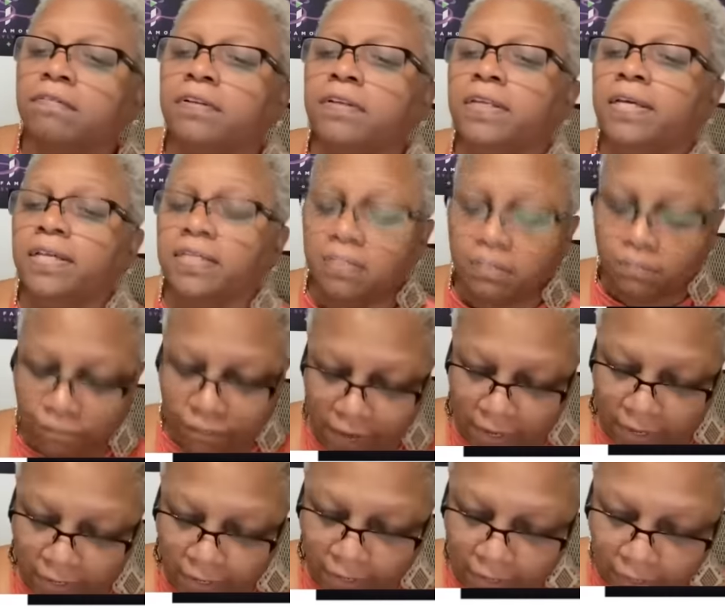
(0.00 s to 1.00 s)
Finesse
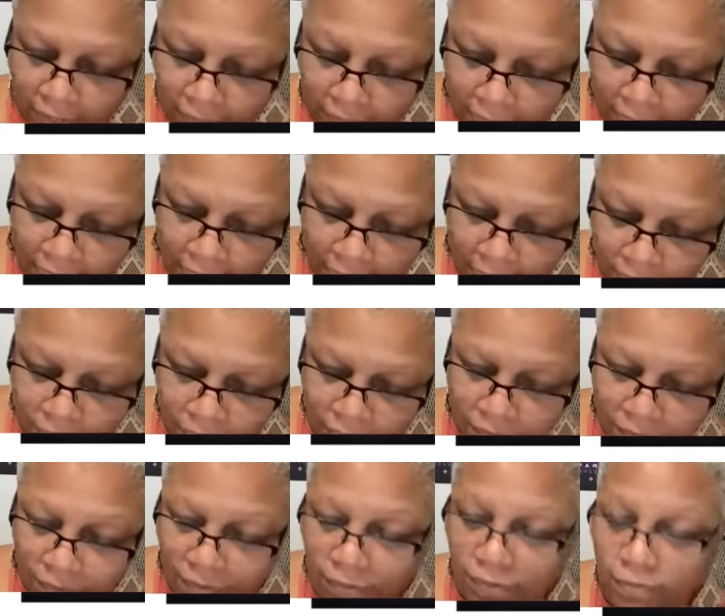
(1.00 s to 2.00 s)
Fine. I got
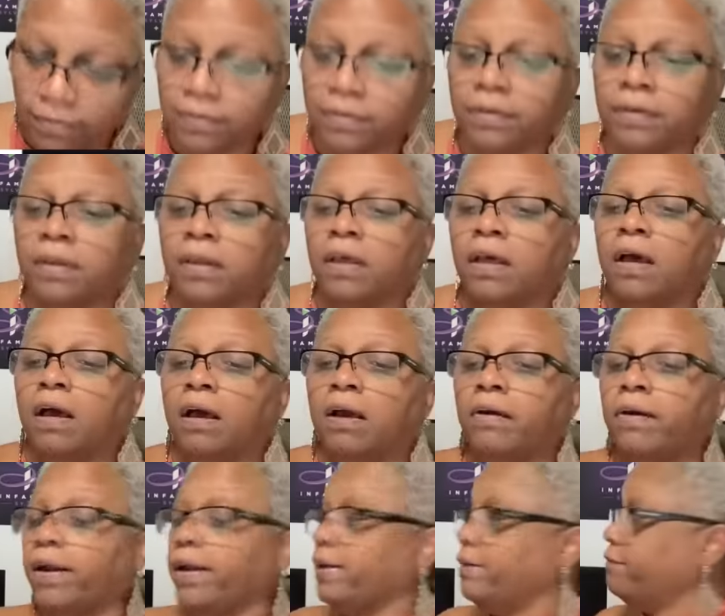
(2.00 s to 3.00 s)
you. All
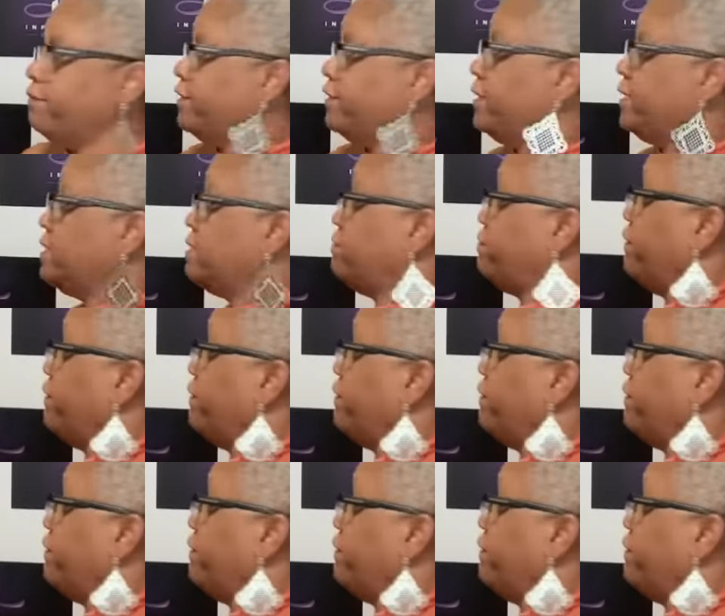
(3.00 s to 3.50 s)
right, Finesse